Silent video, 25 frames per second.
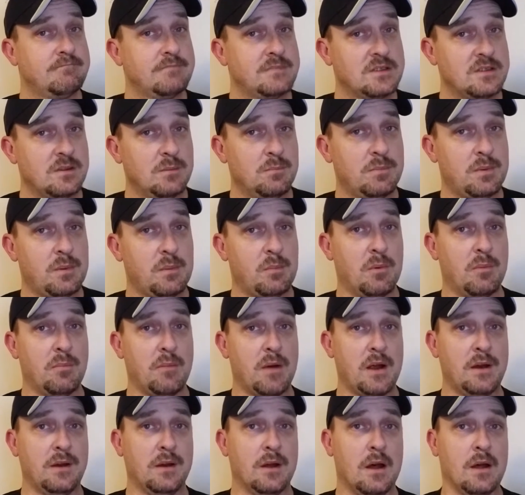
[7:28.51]
Some people
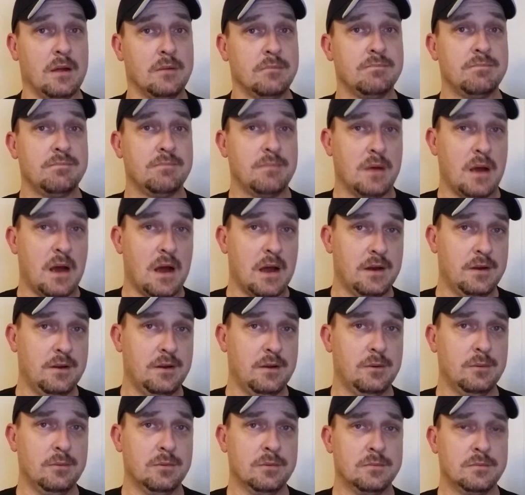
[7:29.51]
might not. I
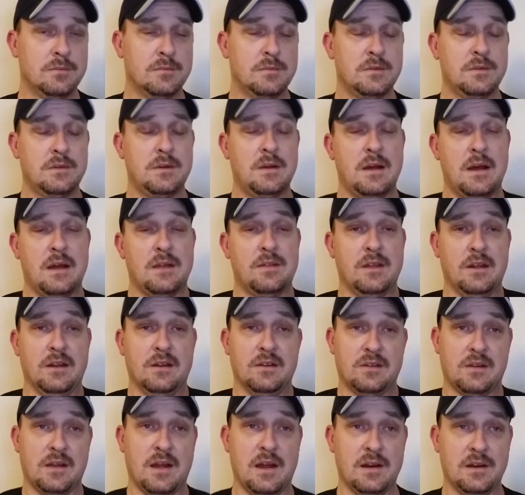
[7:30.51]
do. I think
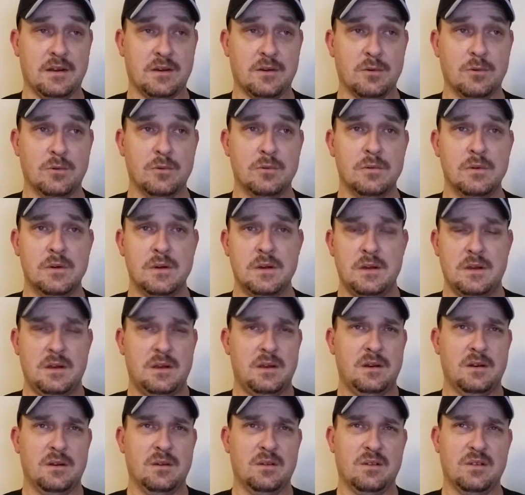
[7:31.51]
it's kind of cool.
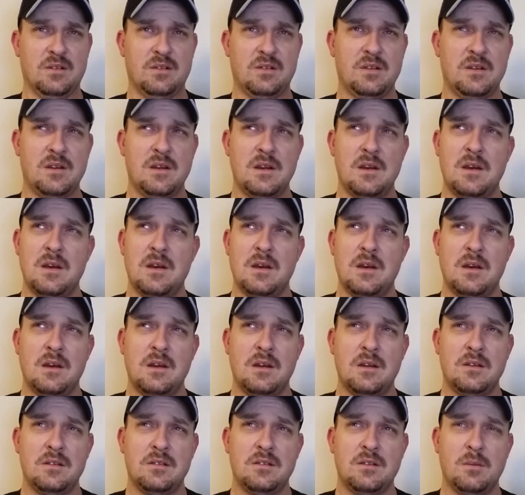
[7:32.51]
You know, there's
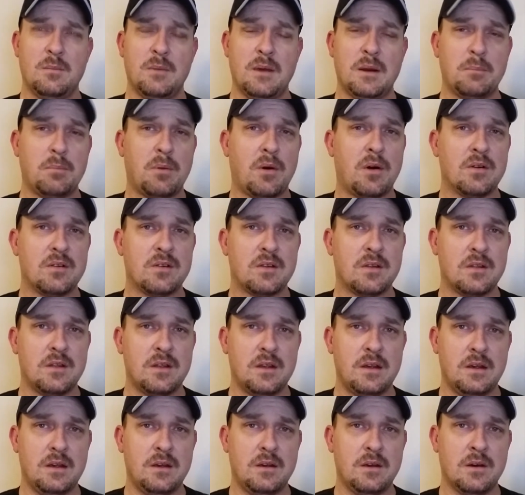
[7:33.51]
too many parts of
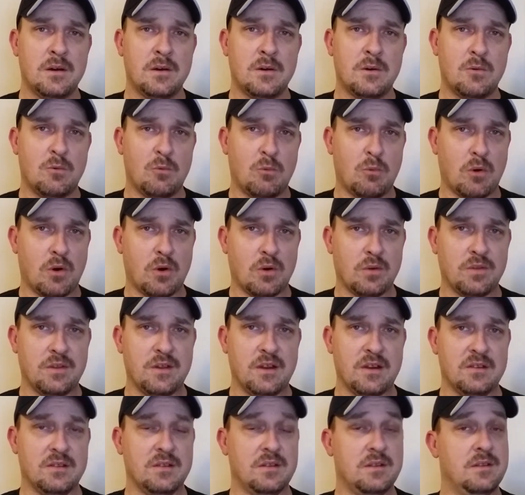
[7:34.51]
the world
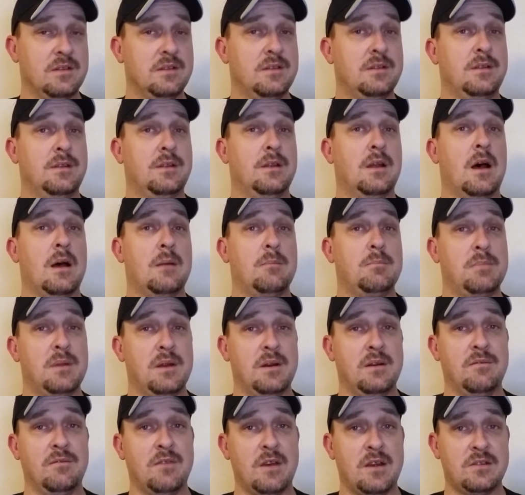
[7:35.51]
that's not
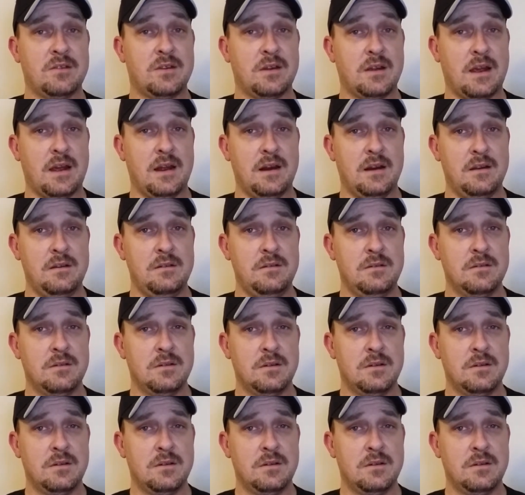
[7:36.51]
been investigated.